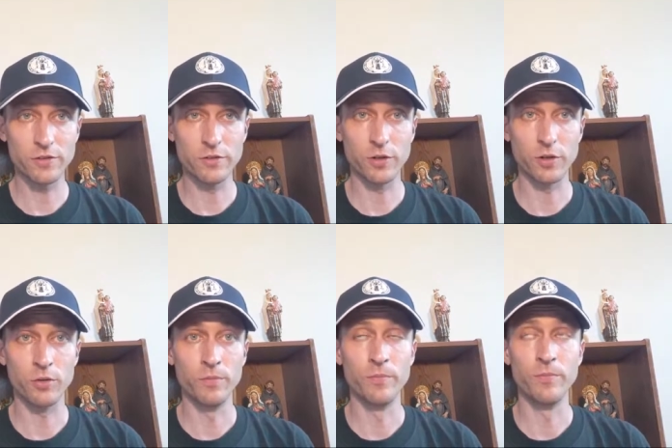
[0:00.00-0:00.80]

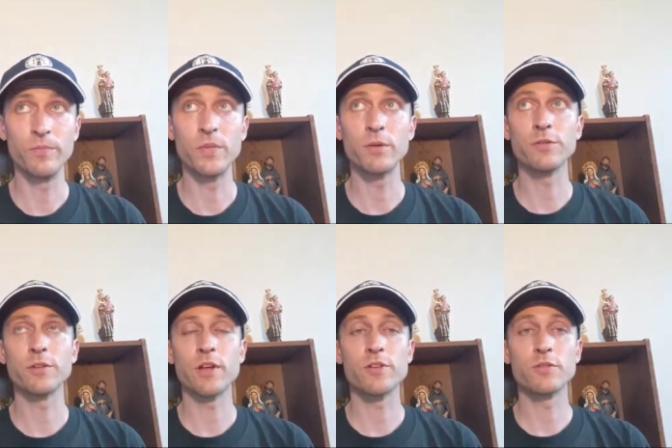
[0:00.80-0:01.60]
until he was
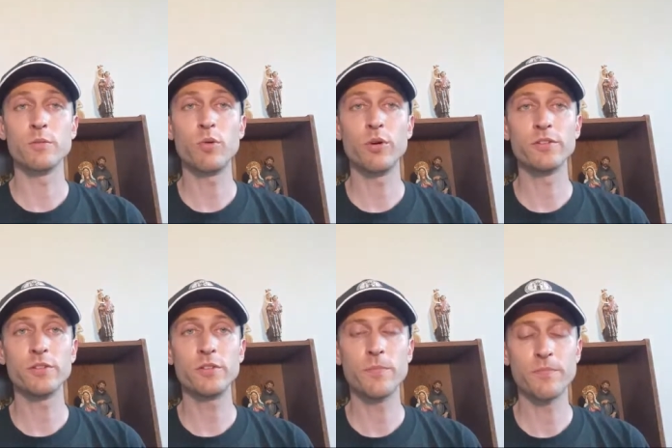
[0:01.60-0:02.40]
allegedly
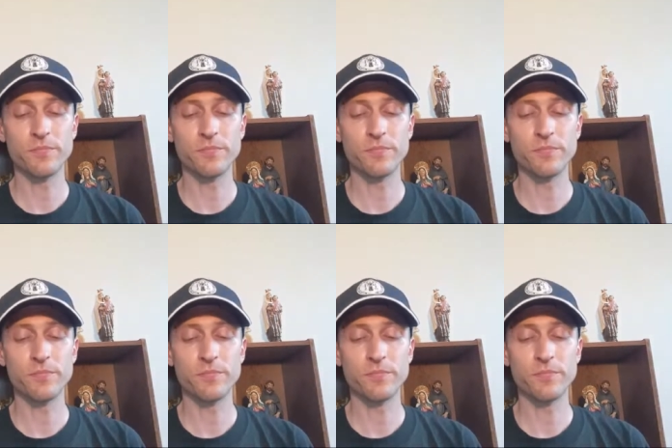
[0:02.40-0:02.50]
poisoned.